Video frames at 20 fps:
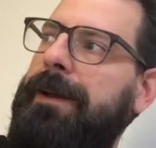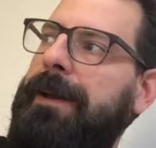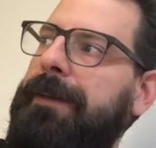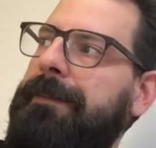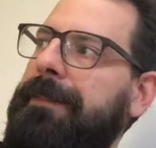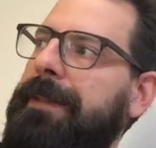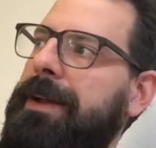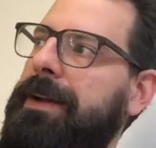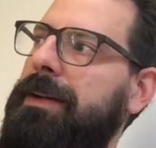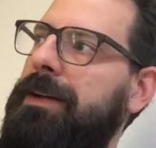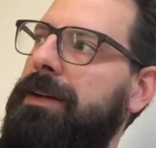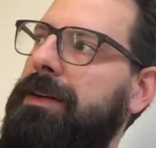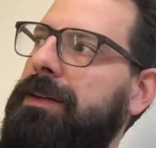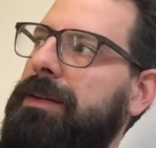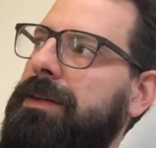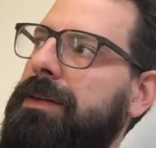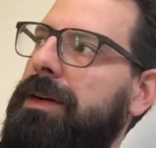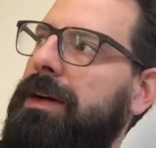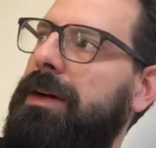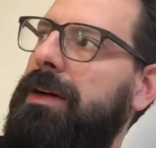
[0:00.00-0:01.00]
And then
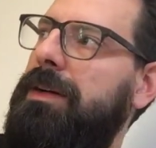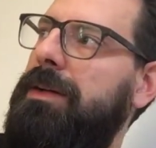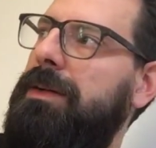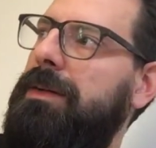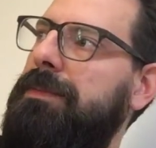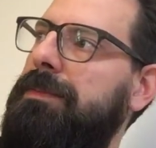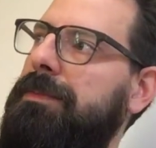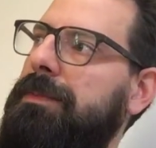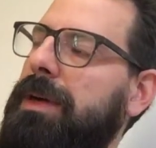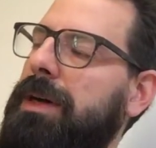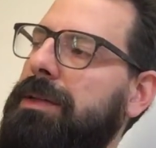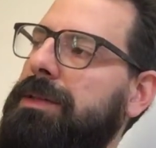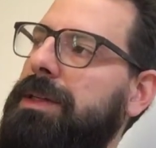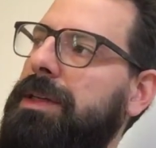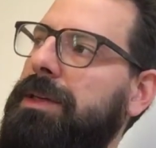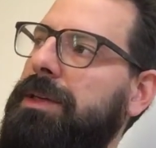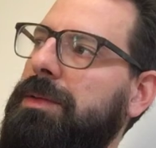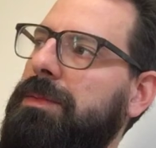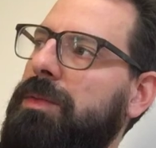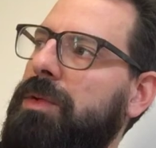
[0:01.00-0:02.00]
I'll
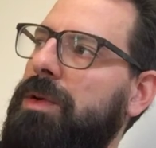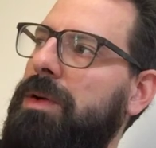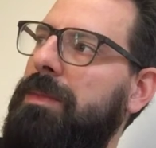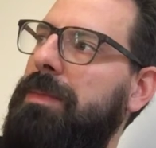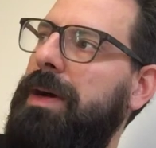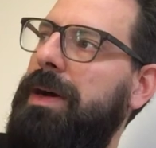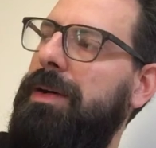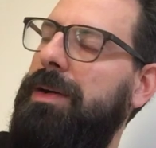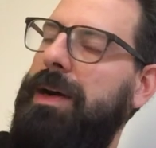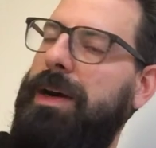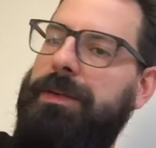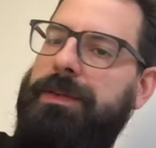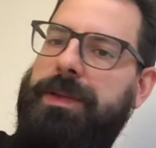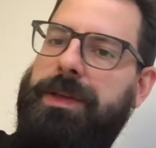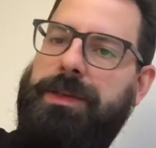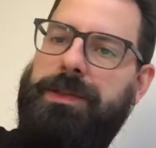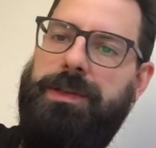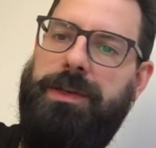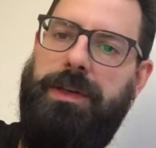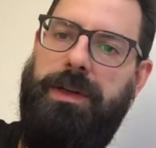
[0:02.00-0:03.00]
tell you more about how
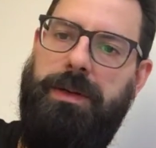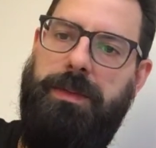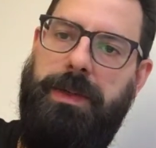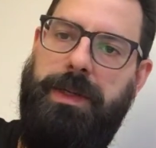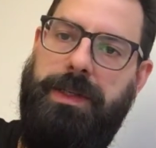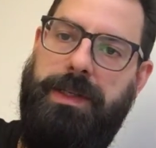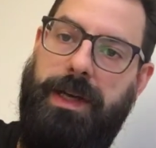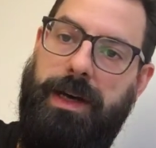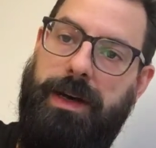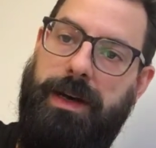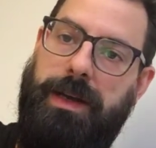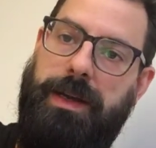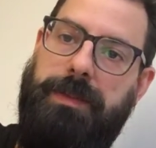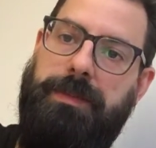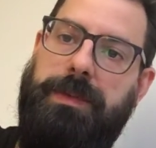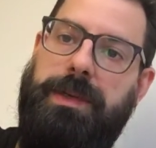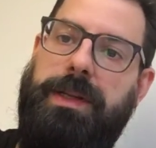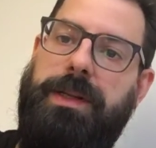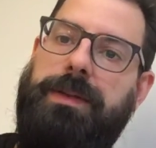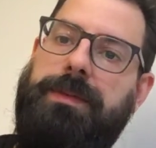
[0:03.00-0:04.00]
things are going to be
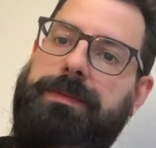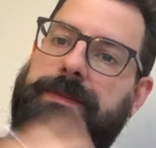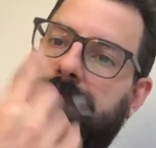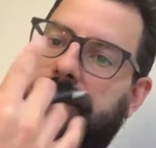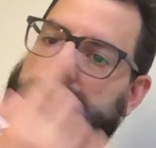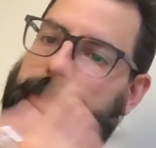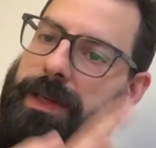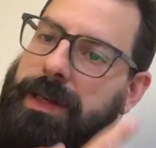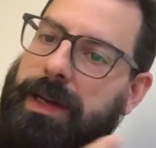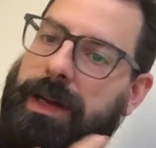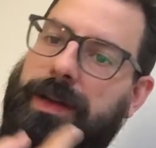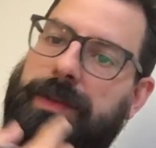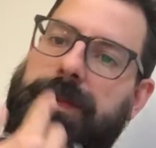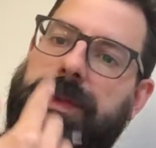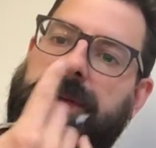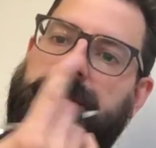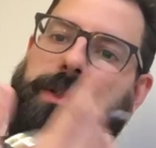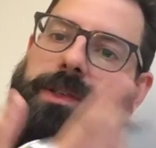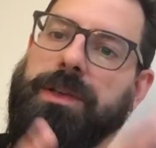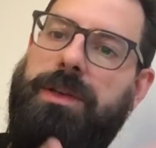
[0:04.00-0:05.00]
timed and how
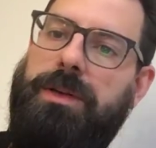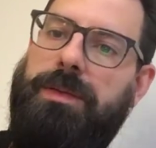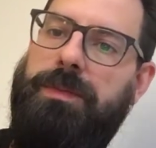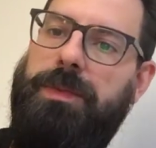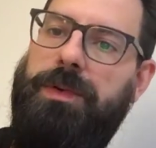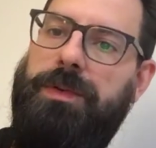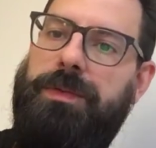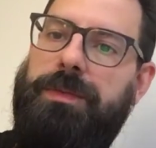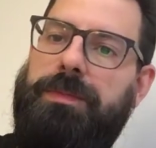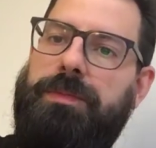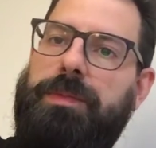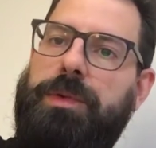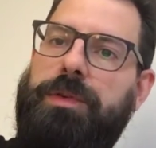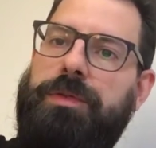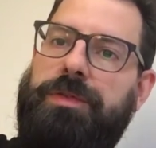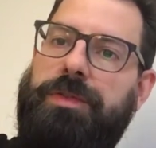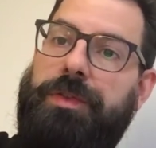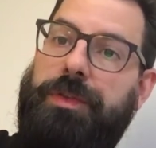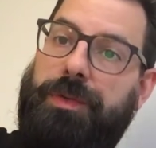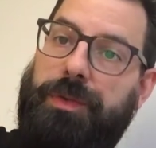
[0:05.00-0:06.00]
things are going to
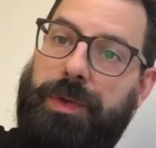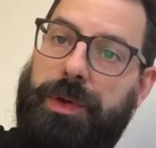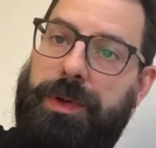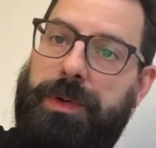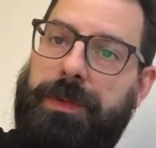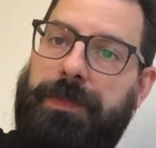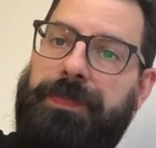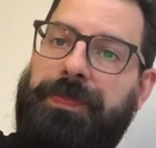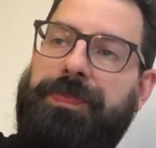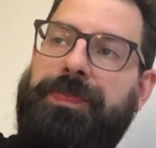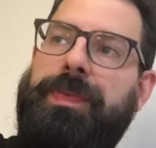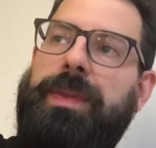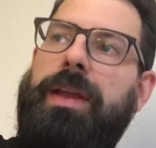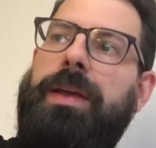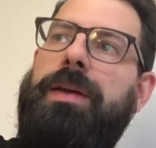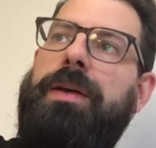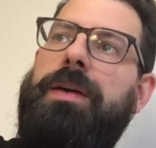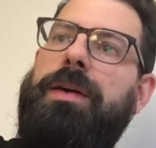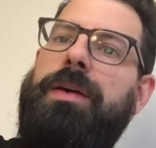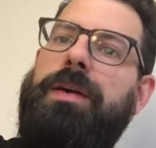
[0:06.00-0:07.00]
move through
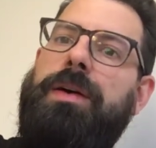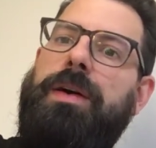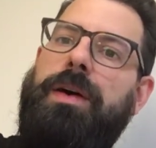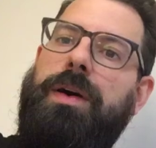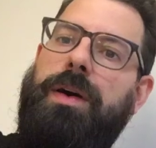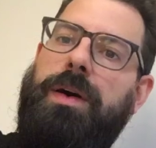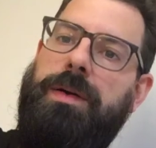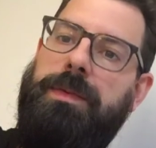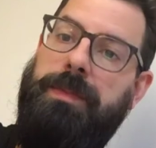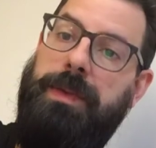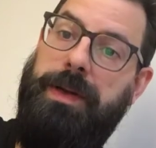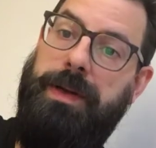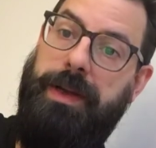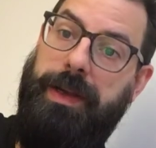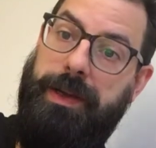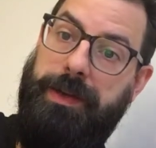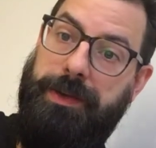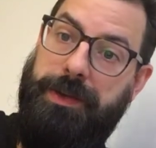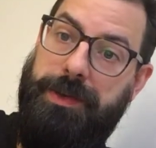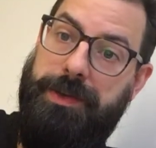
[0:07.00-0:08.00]
on
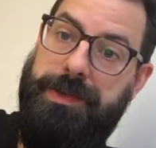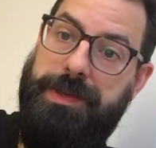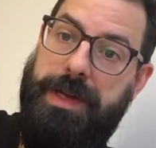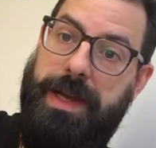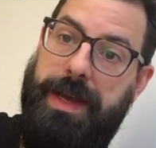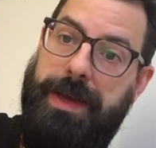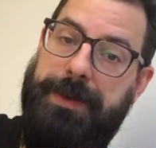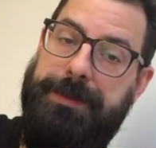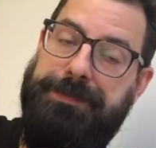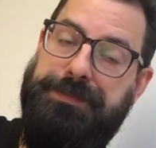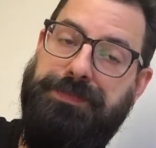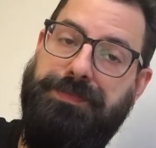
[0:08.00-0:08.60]
Monday and Tuesday.